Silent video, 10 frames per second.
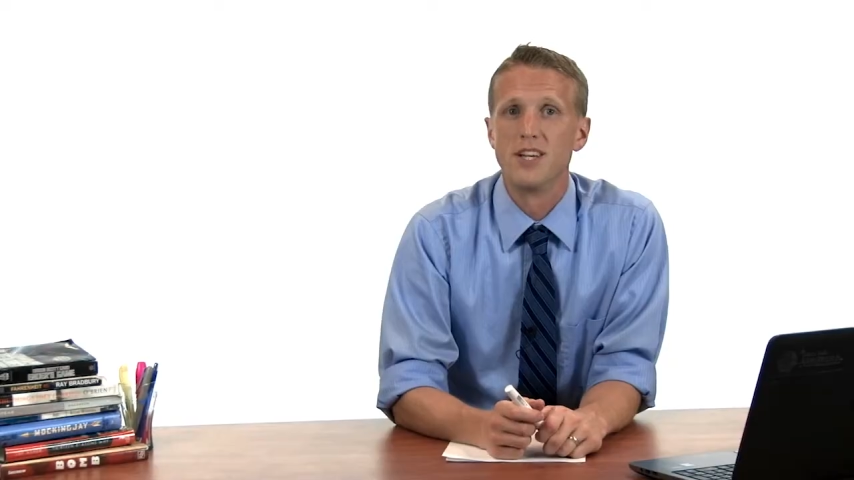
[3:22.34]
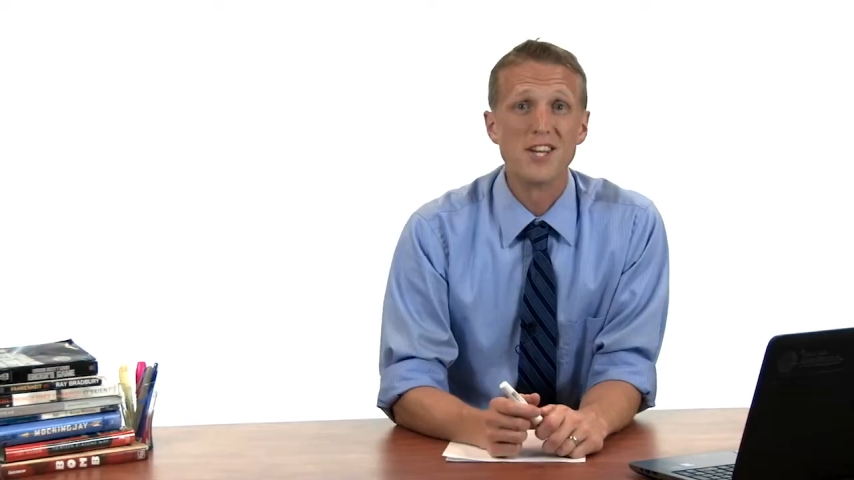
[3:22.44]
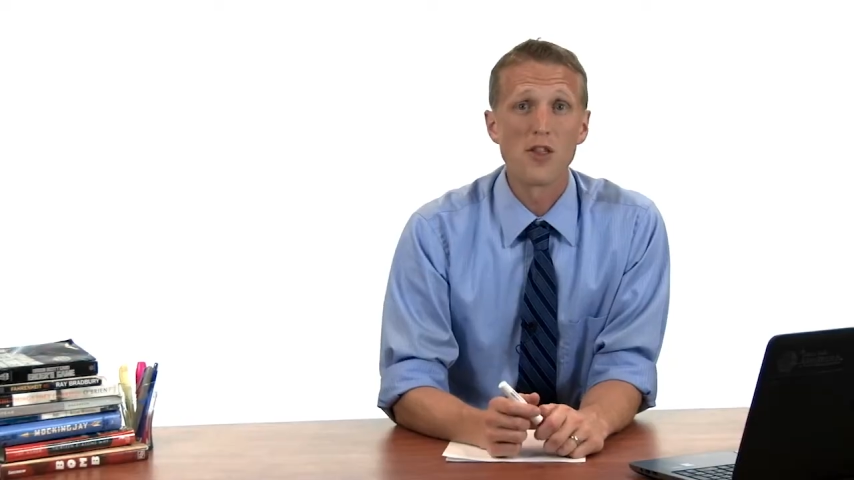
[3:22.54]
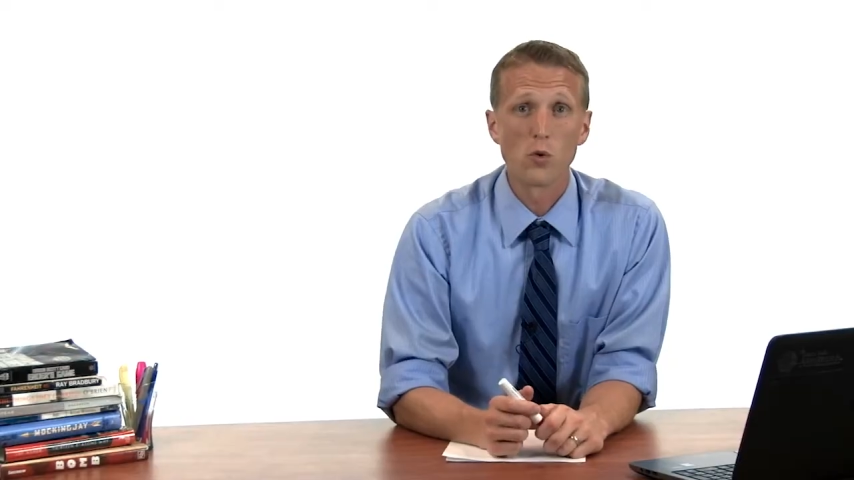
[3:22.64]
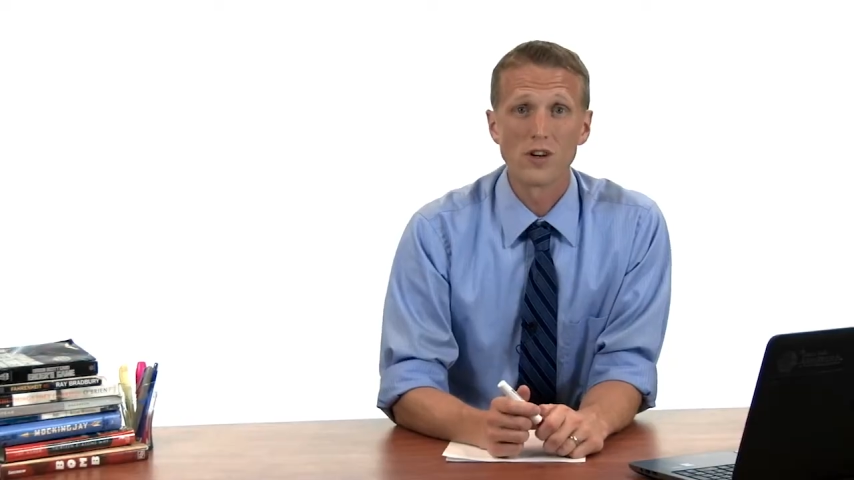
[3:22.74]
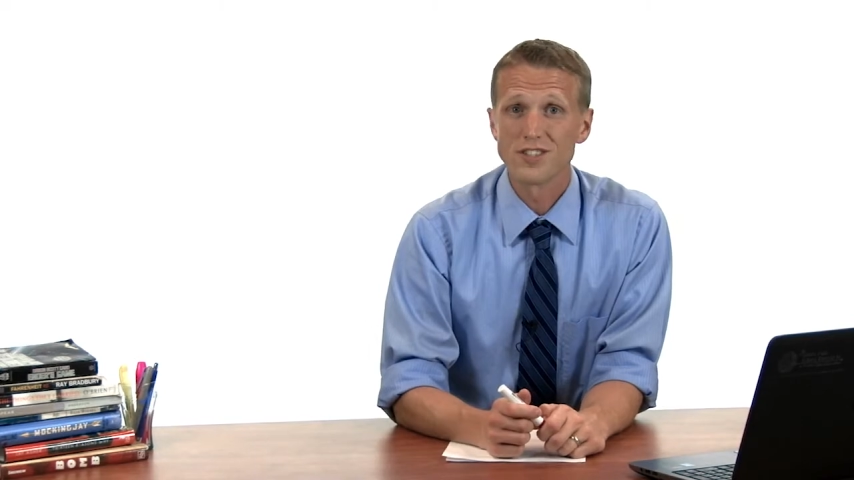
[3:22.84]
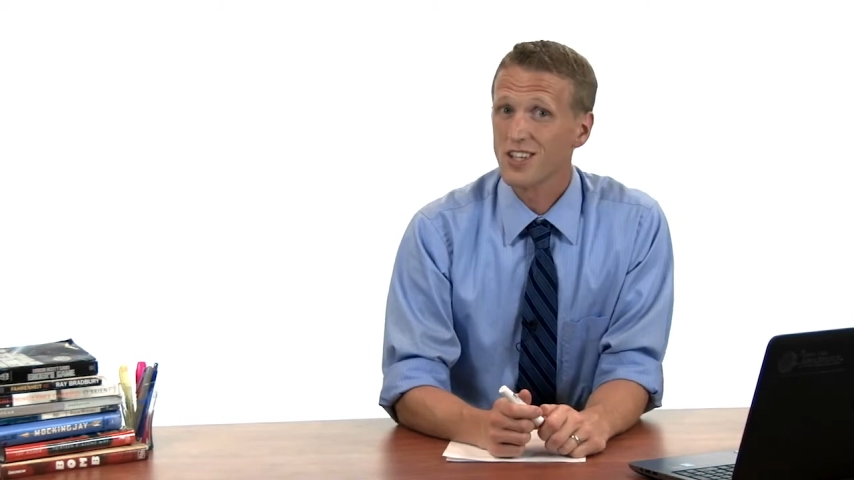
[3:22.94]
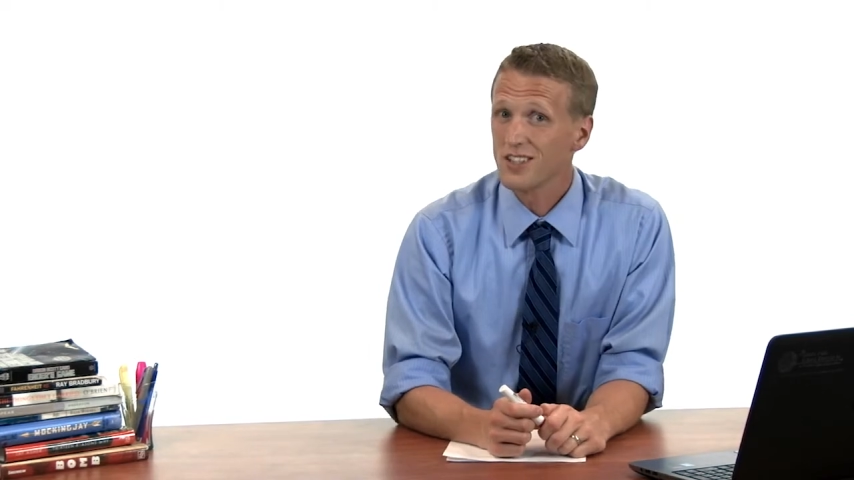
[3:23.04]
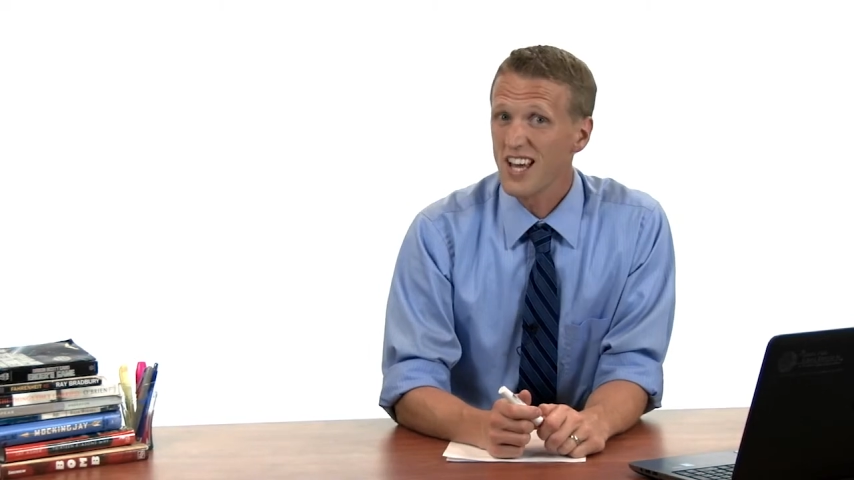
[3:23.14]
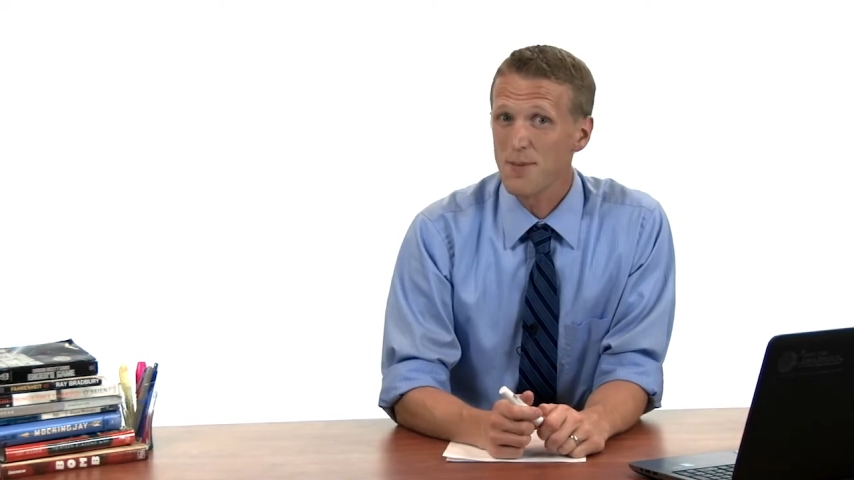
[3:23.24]
In other words,
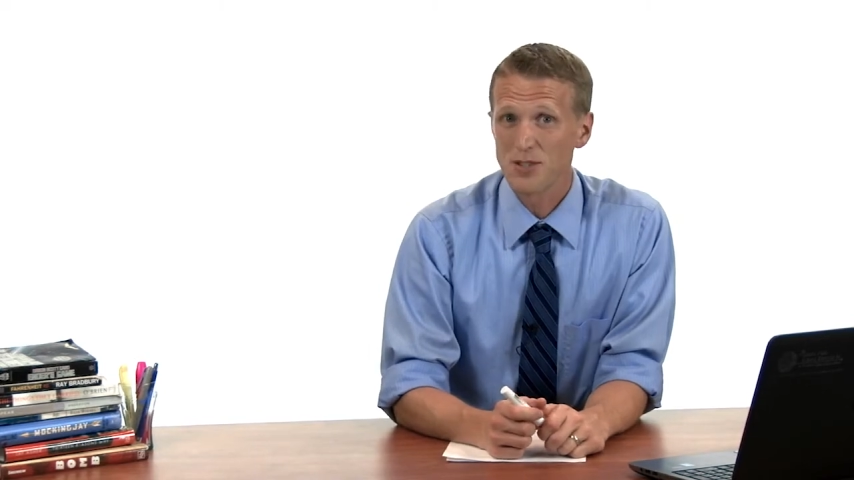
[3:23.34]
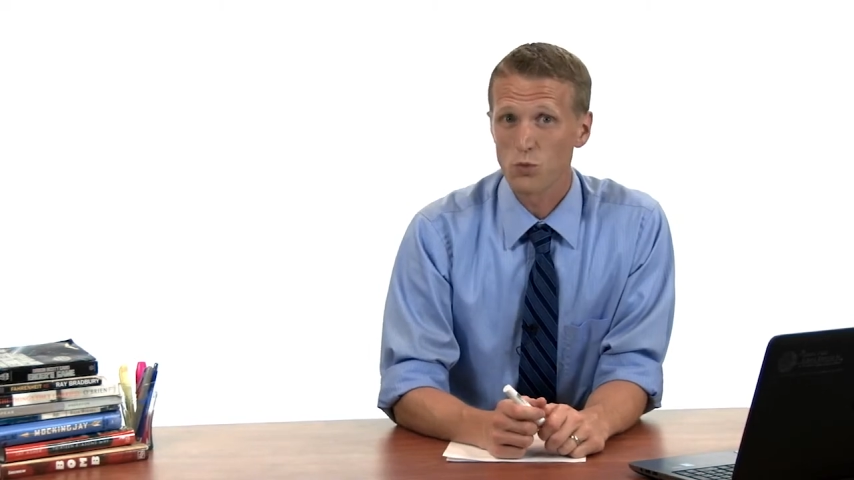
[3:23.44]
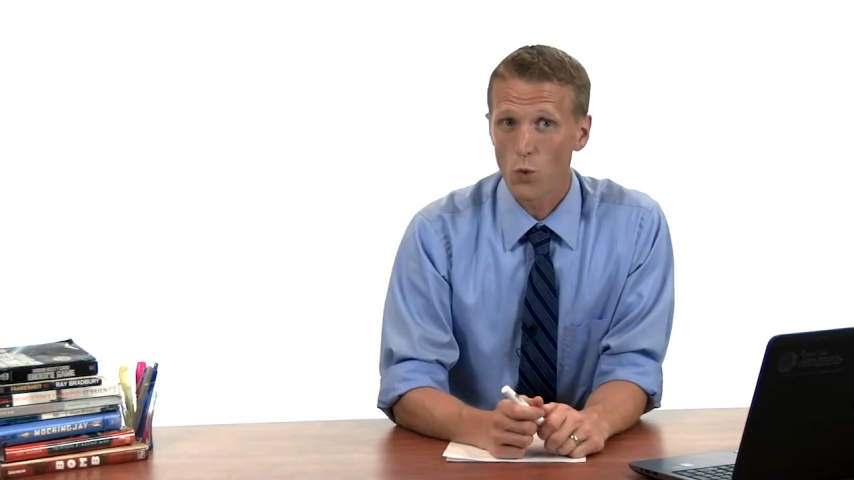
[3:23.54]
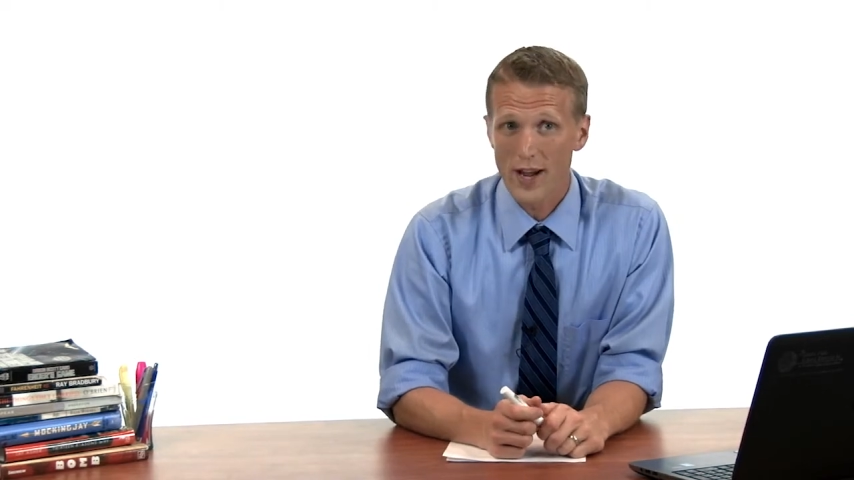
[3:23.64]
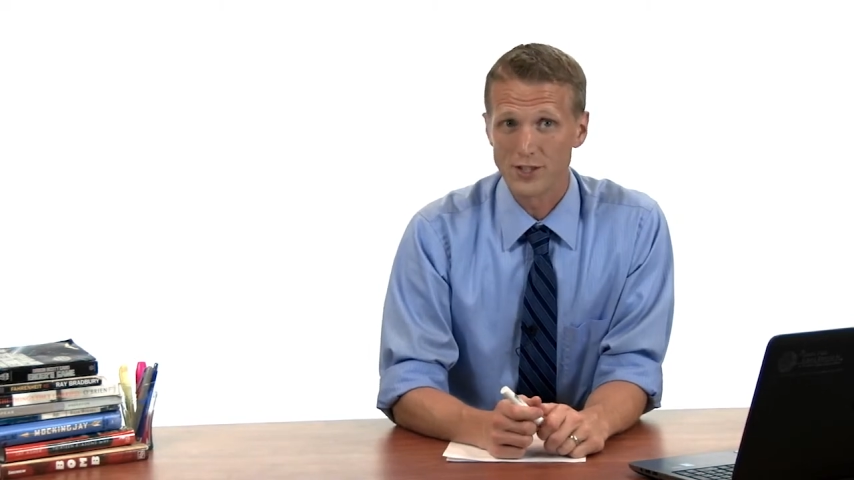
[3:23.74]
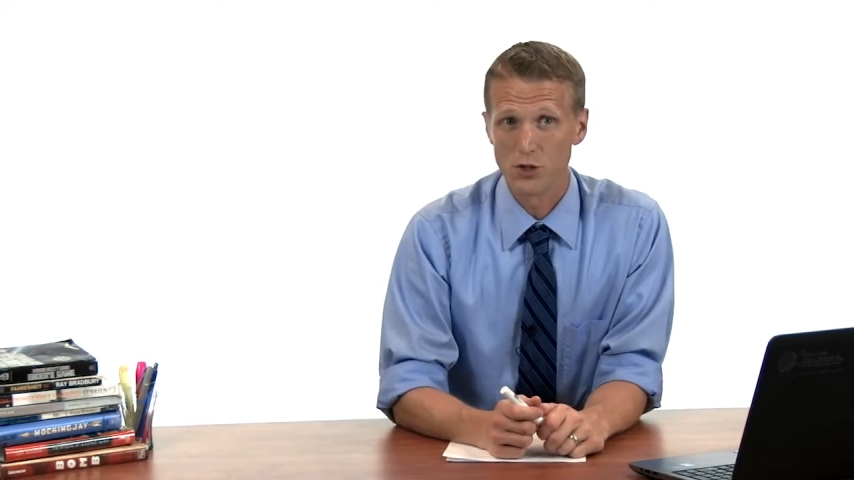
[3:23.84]
the claim is way